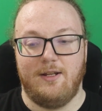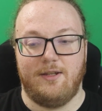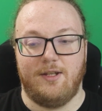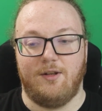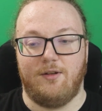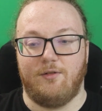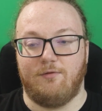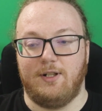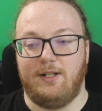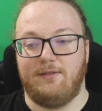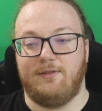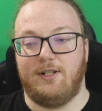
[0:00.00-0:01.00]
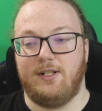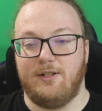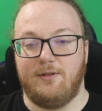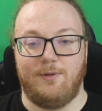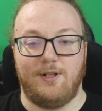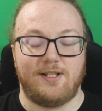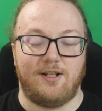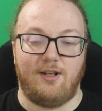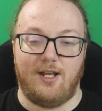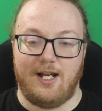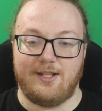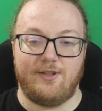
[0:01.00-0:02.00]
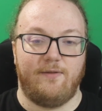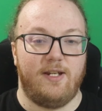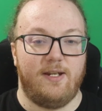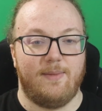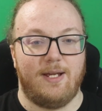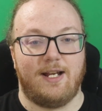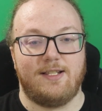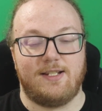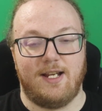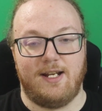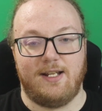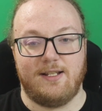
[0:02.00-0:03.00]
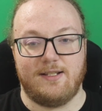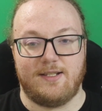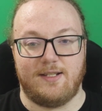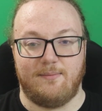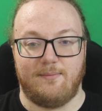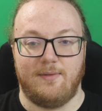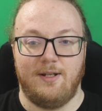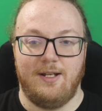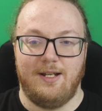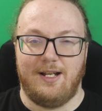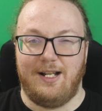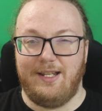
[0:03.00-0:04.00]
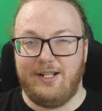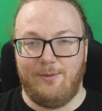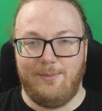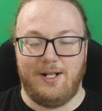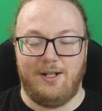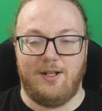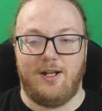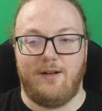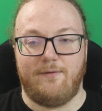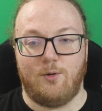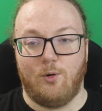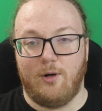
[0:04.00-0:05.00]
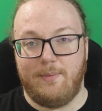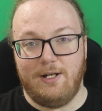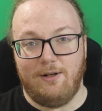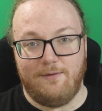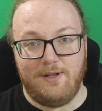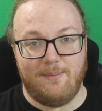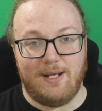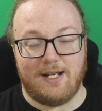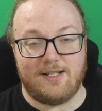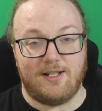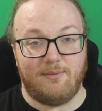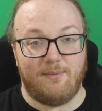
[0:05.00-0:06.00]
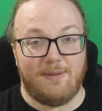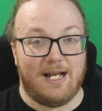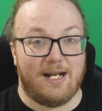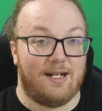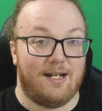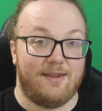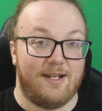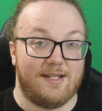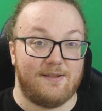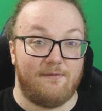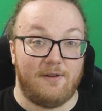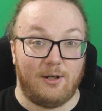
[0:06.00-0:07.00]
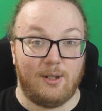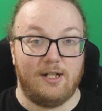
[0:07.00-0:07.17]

The really, really good ones. Colossal VMAX getting a little bit of love. Orbeetle VMAX coming back, and I think it's a very